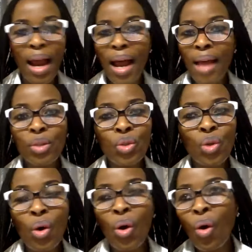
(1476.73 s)
I
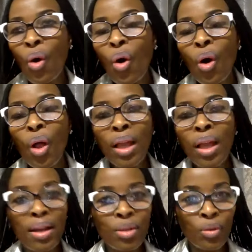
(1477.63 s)
saw all
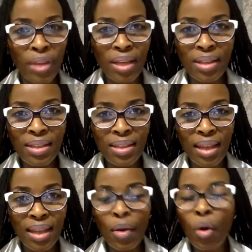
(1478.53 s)
kinds of things,
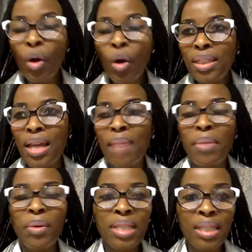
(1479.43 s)
and all the time
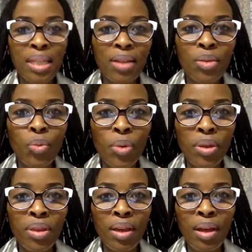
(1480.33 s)
I was in touch
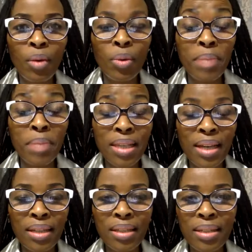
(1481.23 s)
with uh, with my
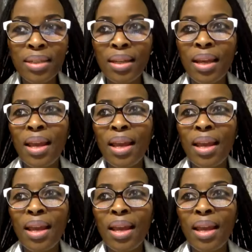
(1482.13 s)
scientist,